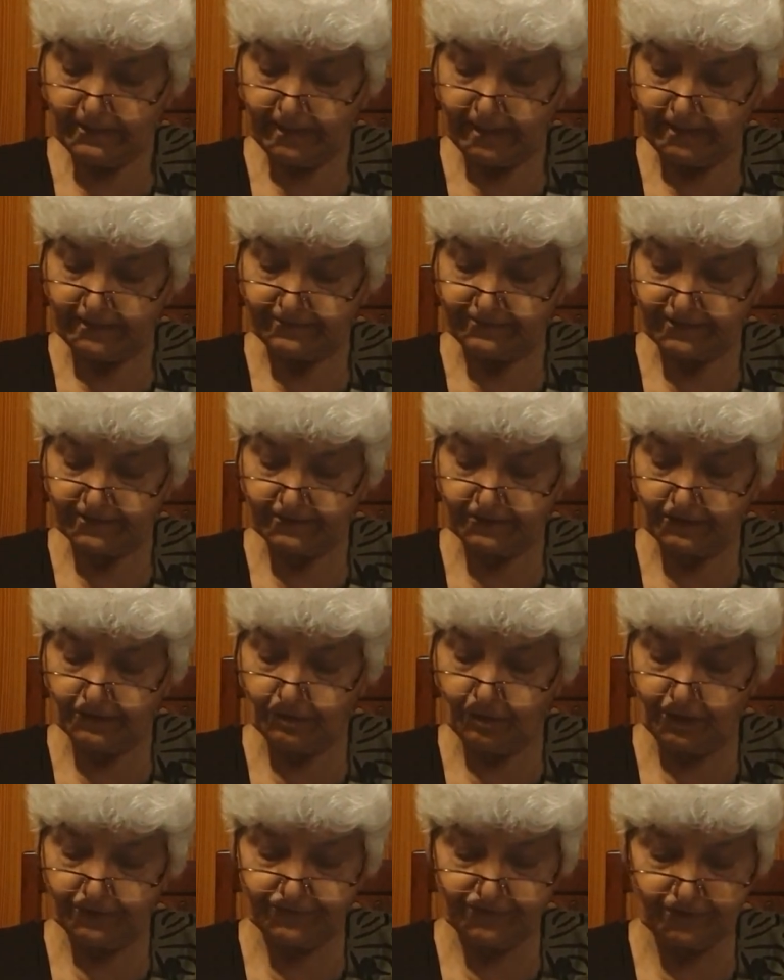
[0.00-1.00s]
and
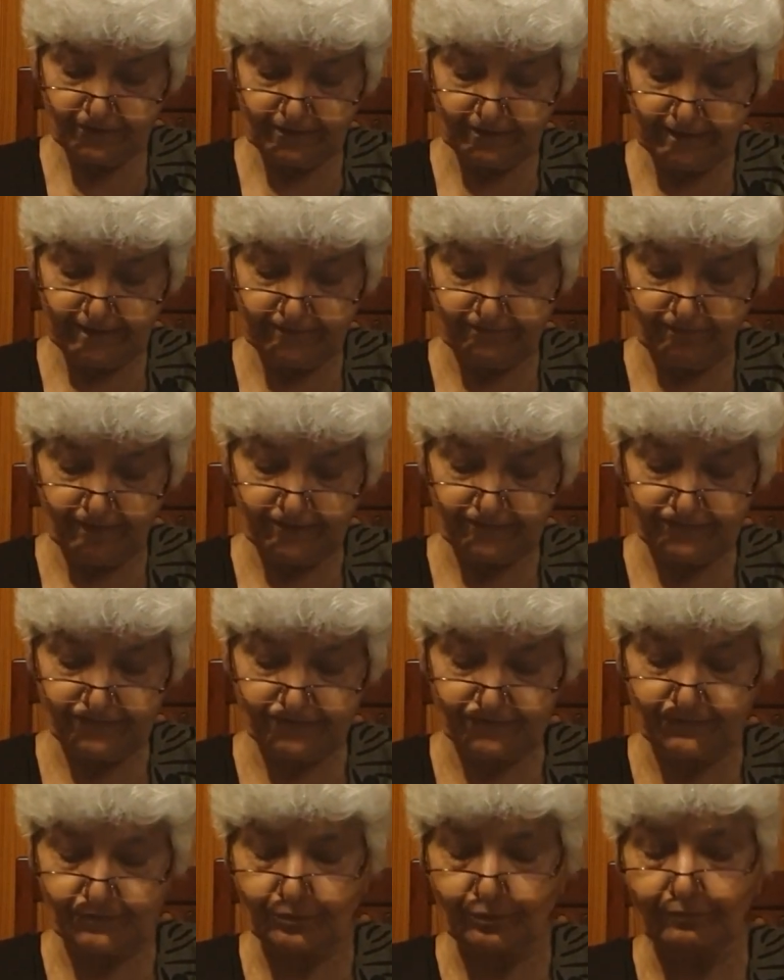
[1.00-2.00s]
technological
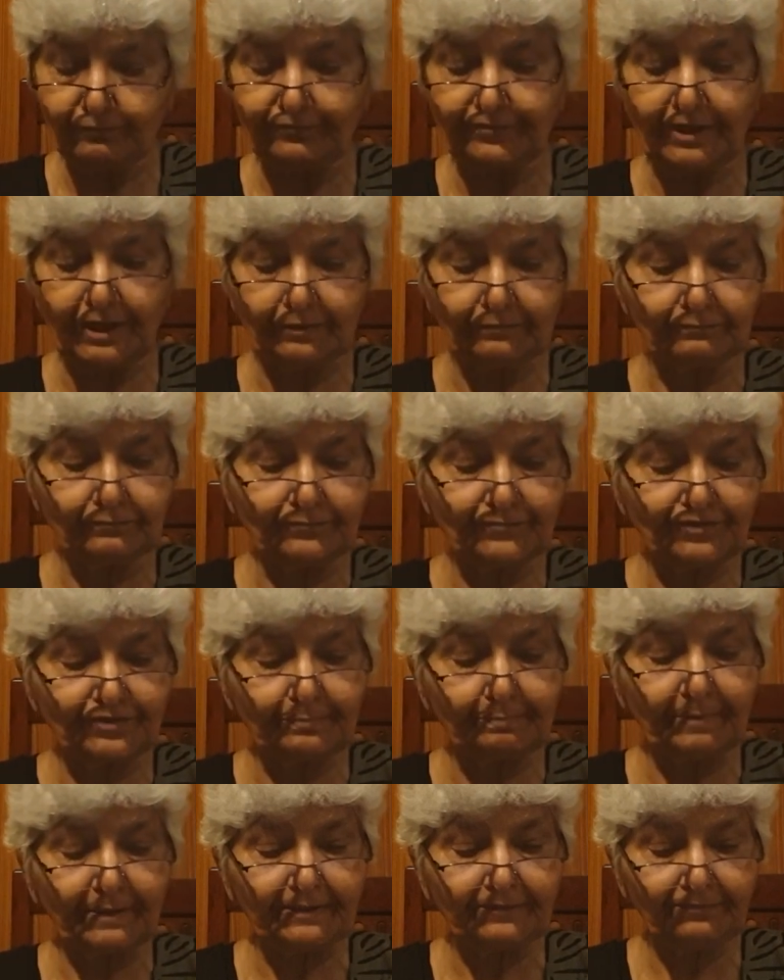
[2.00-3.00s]
advances drove down
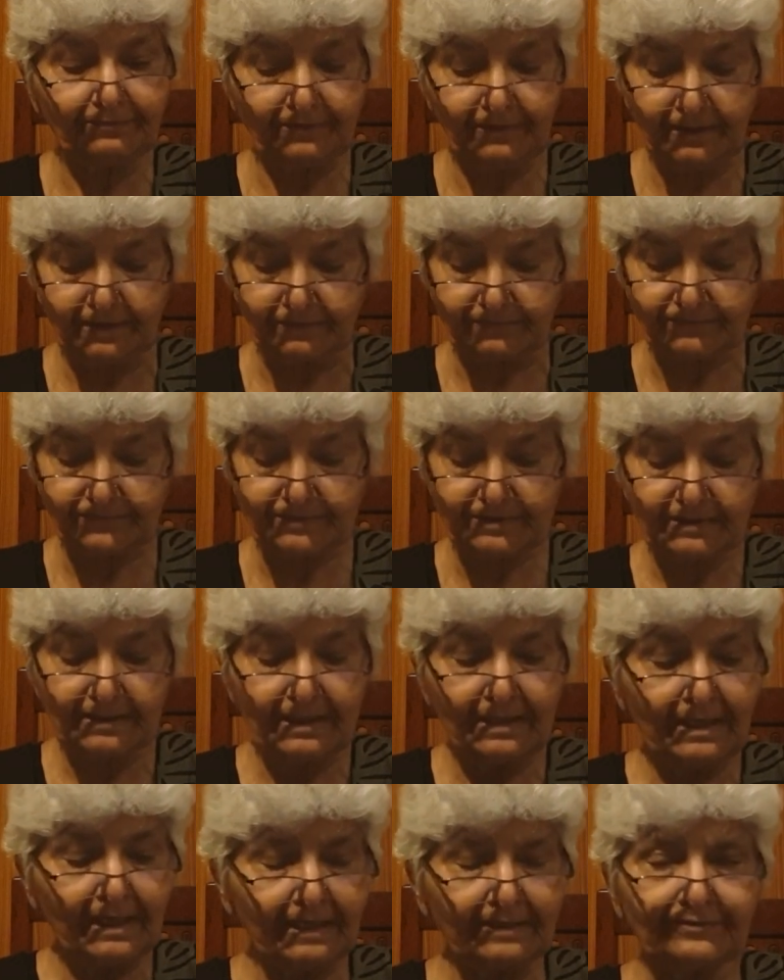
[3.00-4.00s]
shipping things.
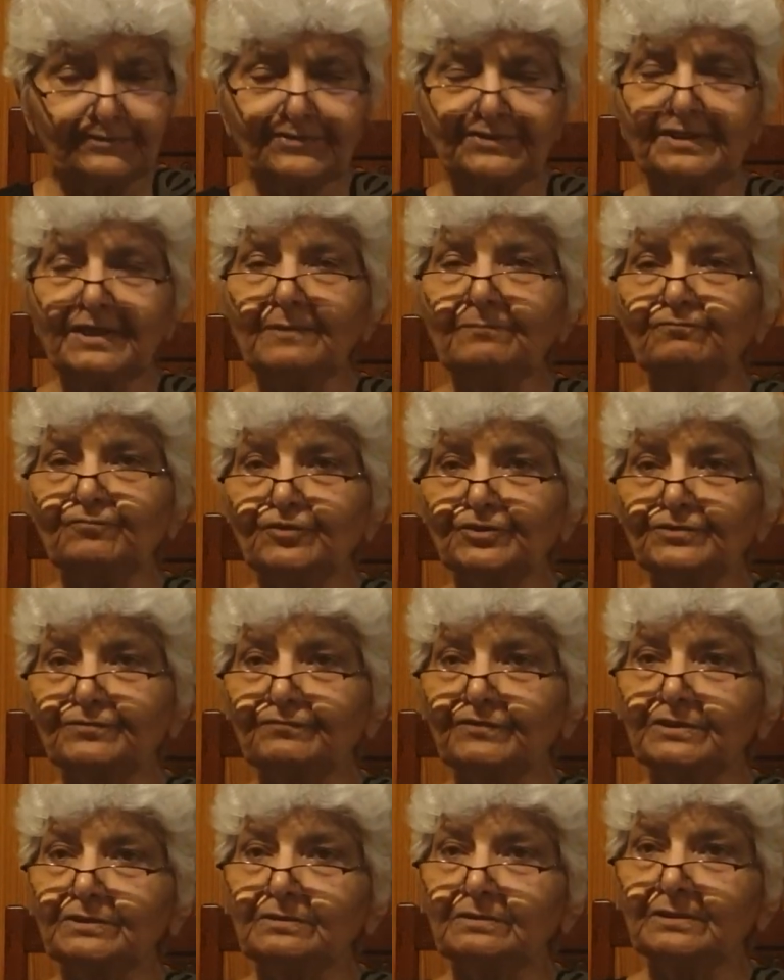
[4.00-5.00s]
And same was
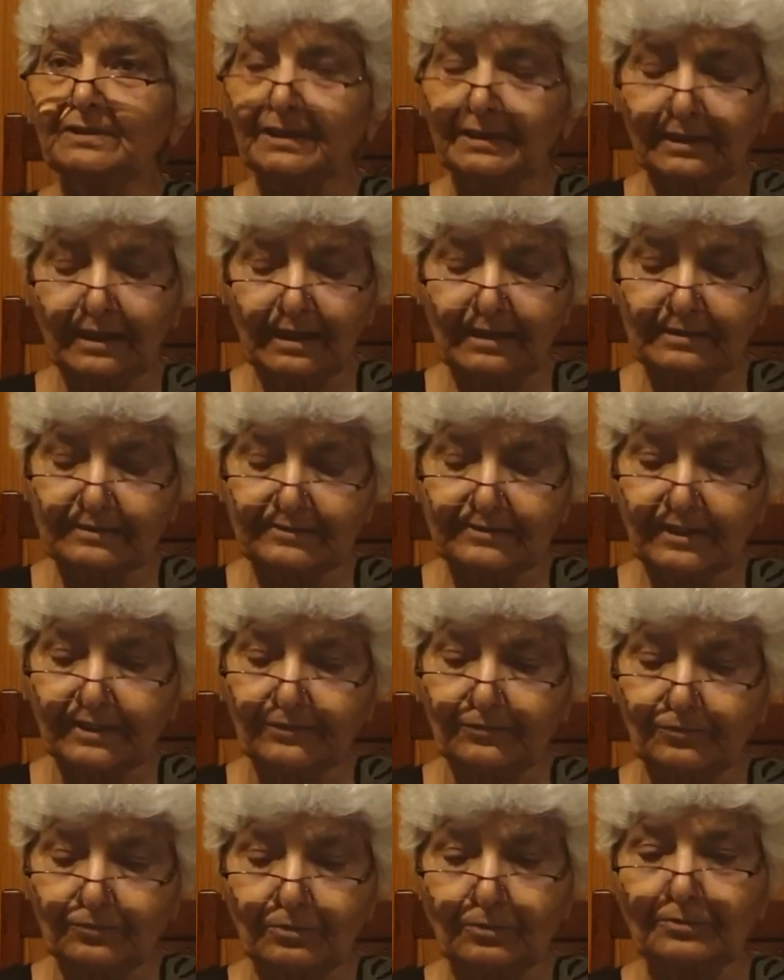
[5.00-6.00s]
with canals
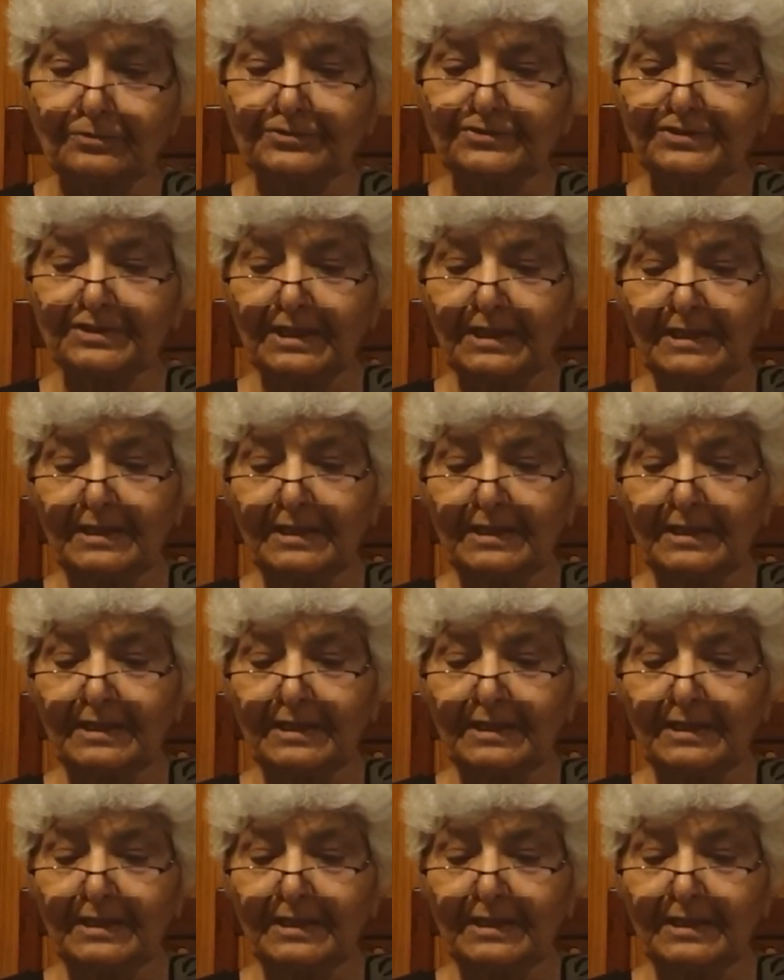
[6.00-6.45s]
and roads.